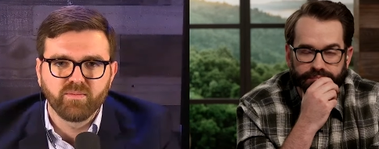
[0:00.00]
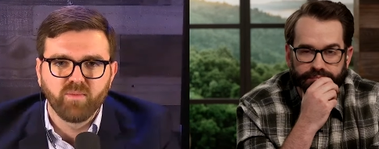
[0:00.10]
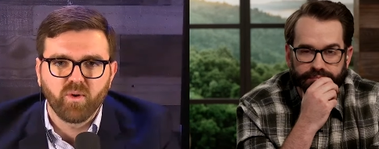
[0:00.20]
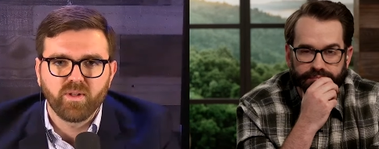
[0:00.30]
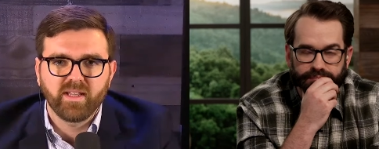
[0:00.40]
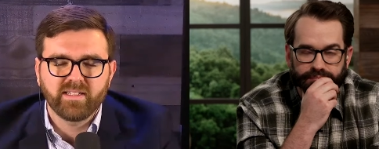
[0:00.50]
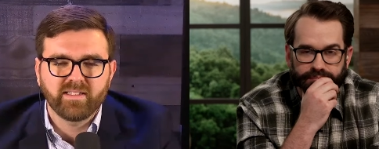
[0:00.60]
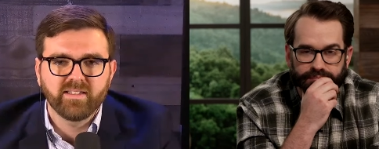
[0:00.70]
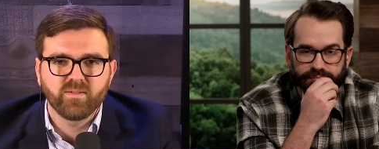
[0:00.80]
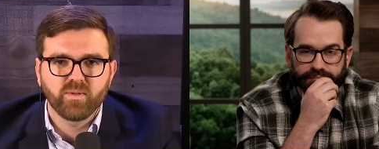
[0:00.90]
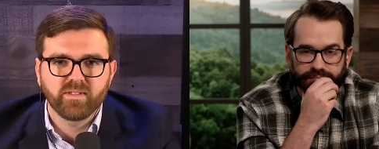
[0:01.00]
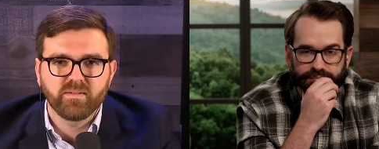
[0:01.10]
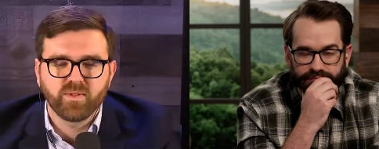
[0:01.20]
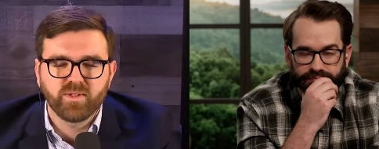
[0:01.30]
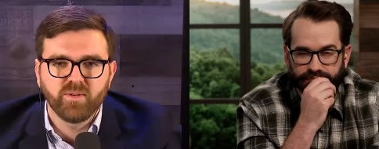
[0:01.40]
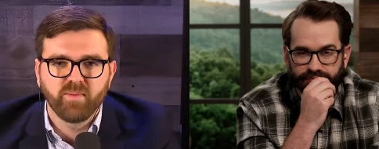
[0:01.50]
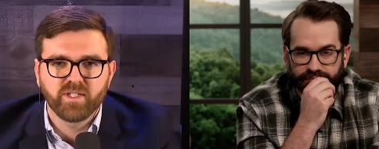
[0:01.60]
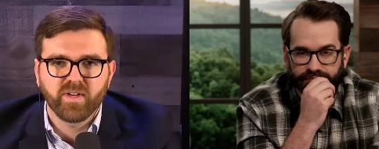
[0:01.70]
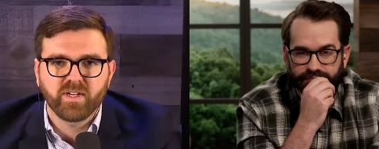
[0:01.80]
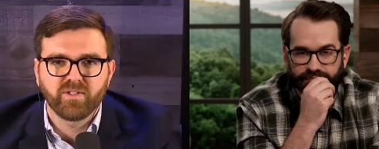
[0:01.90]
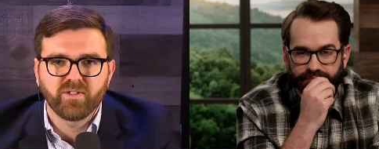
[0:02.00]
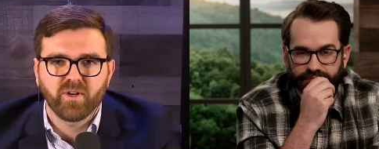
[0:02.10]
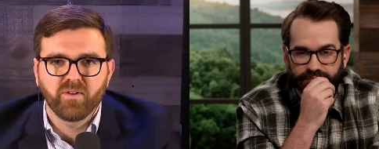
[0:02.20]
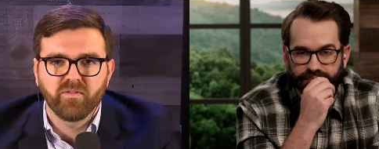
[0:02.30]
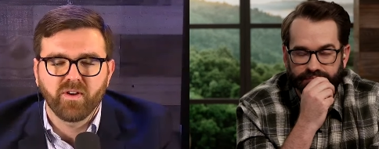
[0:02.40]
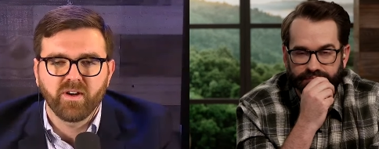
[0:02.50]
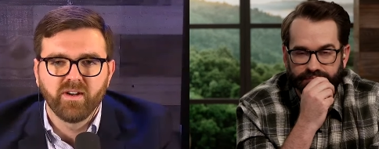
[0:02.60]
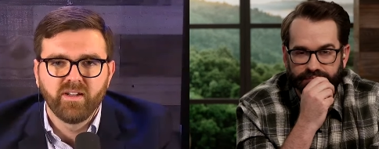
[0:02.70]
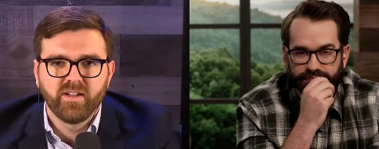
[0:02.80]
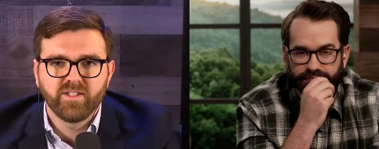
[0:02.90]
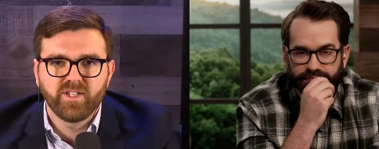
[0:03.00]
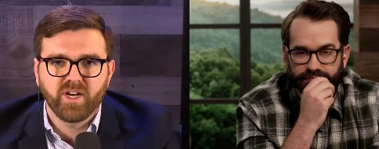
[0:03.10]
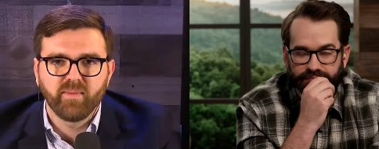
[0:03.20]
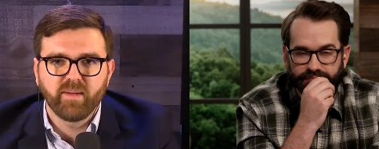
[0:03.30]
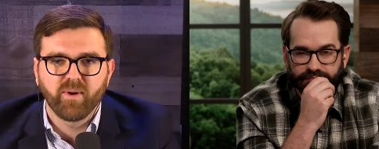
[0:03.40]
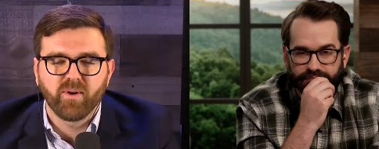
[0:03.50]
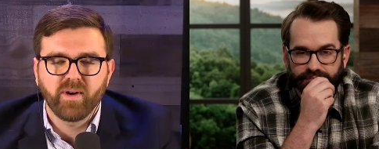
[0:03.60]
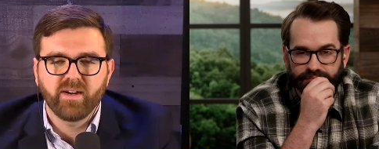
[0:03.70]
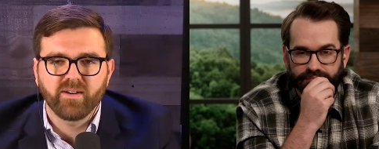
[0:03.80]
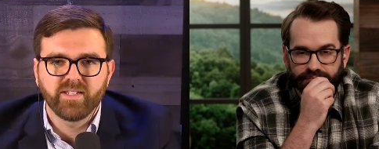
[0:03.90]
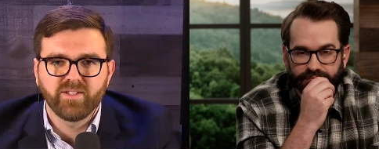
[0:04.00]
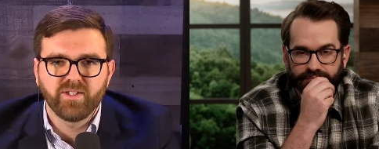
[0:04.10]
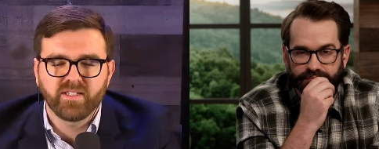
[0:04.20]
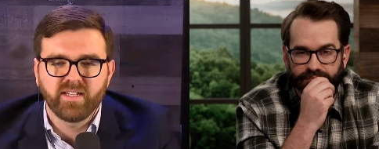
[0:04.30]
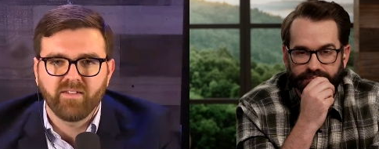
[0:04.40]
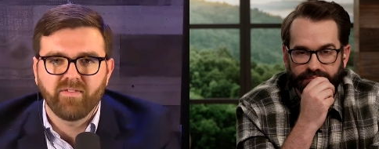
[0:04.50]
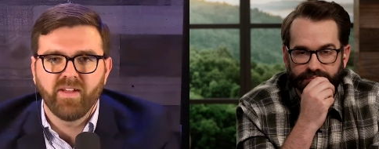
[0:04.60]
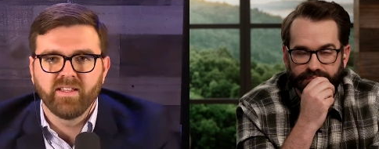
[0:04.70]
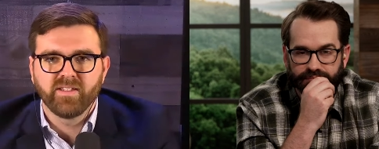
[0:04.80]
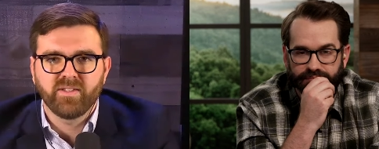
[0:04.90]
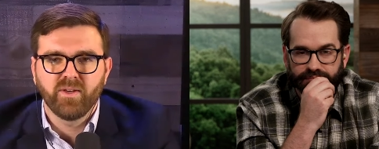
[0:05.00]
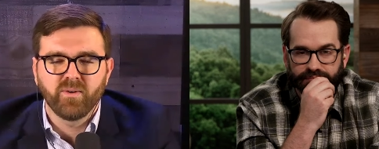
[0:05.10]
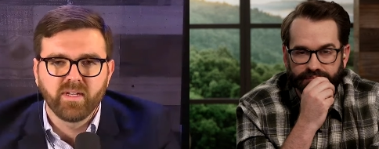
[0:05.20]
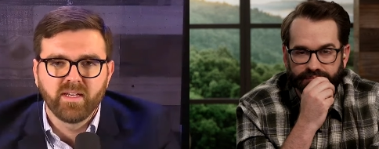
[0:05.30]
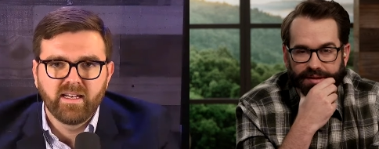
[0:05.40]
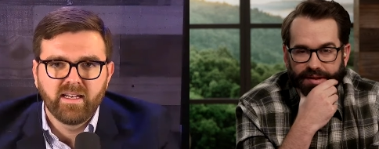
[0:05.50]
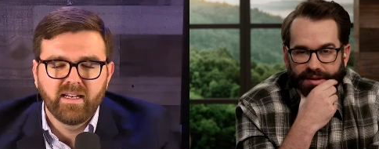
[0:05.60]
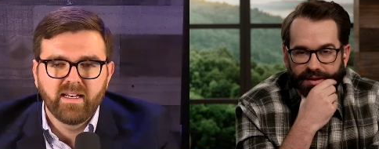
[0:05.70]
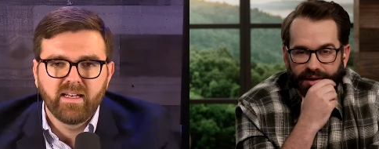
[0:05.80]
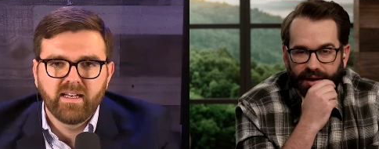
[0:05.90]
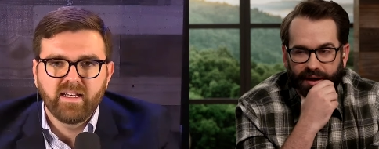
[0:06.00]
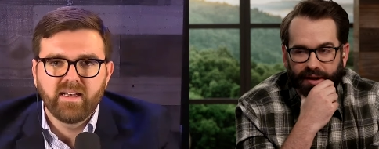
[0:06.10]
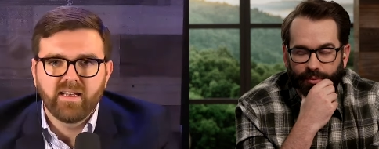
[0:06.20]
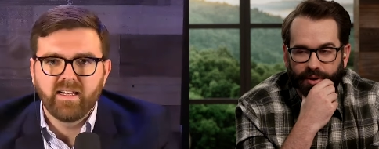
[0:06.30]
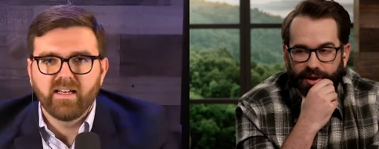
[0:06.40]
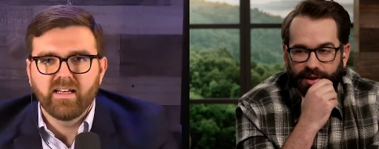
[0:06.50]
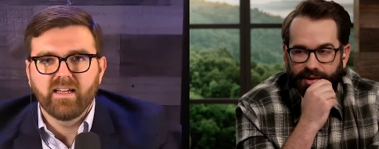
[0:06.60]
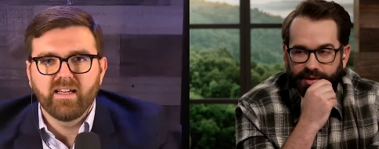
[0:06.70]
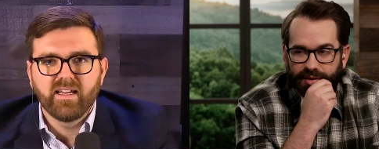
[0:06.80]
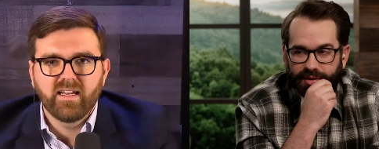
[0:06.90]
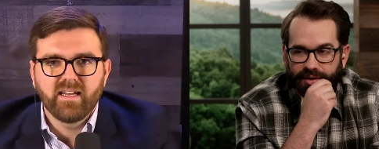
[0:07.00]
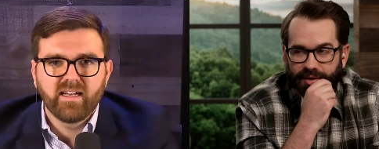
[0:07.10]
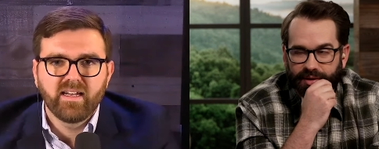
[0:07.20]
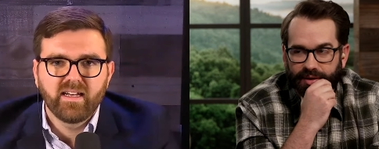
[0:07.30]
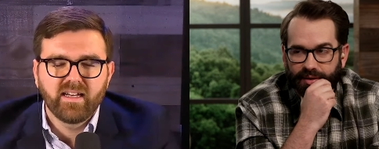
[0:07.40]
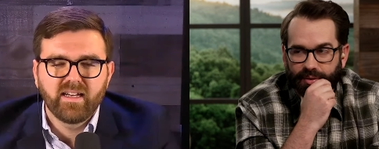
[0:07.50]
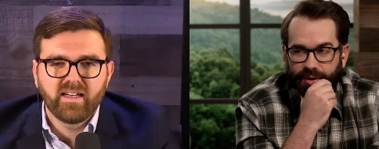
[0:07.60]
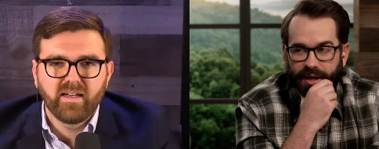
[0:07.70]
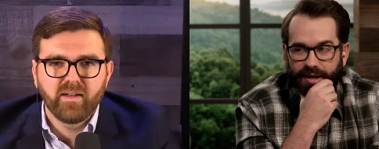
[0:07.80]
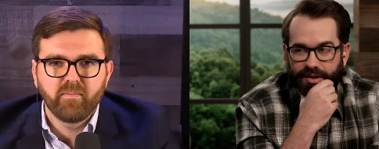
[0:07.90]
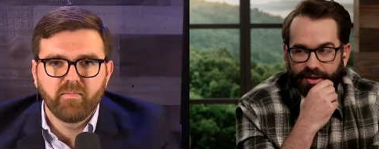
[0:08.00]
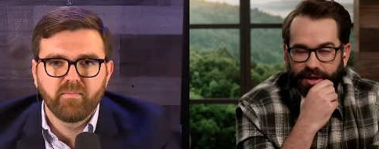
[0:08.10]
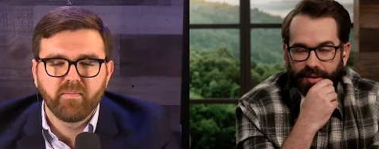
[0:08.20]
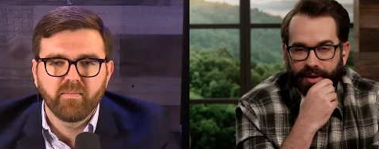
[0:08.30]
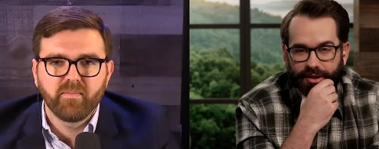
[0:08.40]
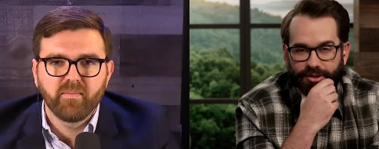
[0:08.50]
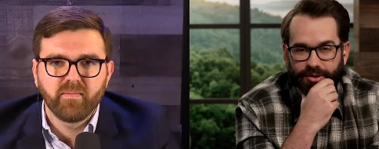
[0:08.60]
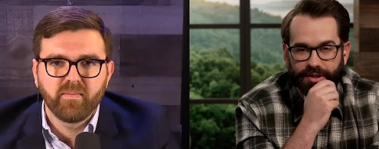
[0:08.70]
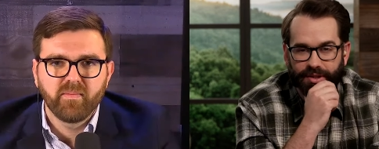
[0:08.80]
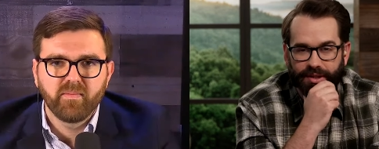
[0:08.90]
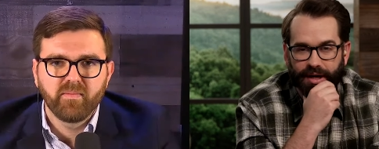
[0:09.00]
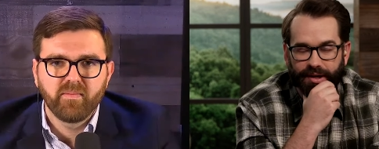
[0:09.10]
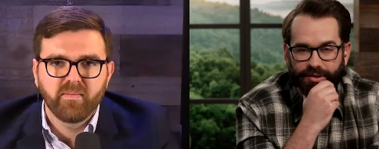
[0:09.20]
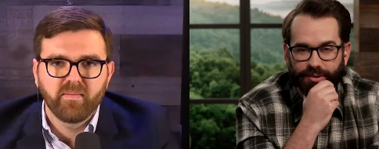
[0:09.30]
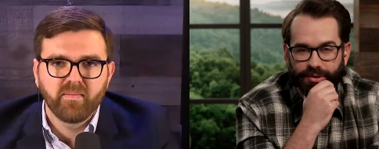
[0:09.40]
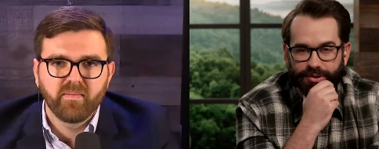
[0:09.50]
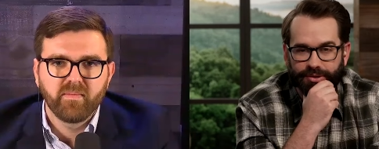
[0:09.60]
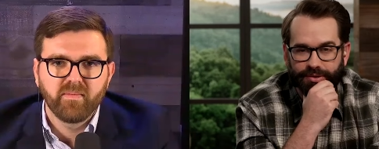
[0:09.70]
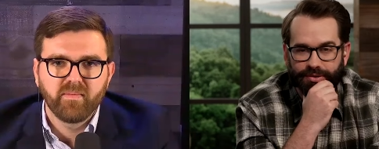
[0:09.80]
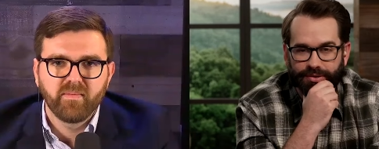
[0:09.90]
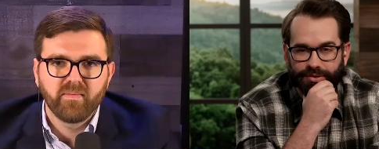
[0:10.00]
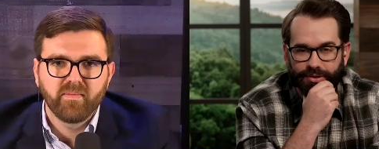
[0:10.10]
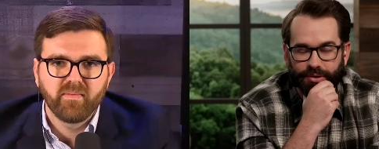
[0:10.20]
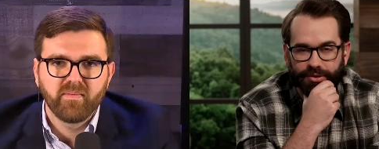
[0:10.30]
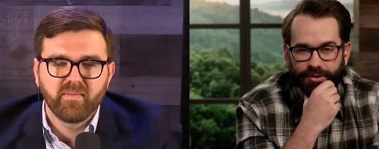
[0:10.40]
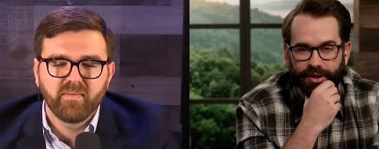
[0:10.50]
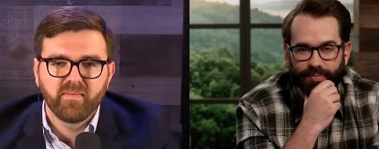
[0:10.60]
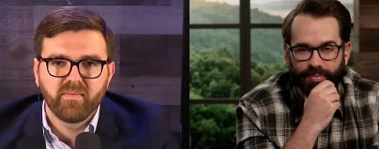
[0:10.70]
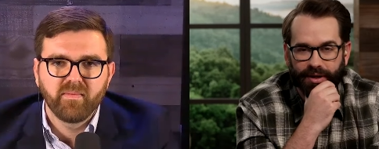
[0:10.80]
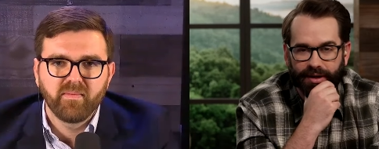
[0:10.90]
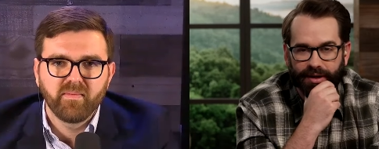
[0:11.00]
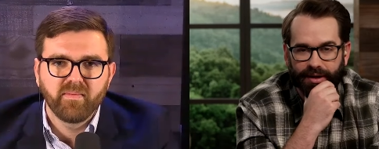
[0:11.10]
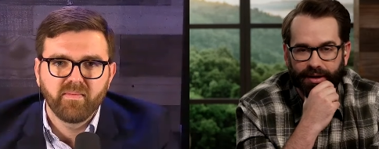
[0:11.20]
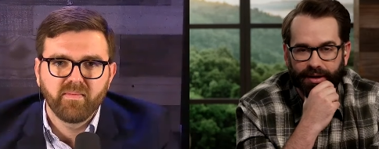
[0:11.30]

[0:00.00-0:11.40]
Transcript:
Speaker 1: moral lessons was was too much of a concern for Jeremy Boring, or did you just not fit in the suit?
Speaker 2: Uh, we we hadn't thought about introducing the dinosaur sh- suit to it, but I,
Speaker 1: I, I,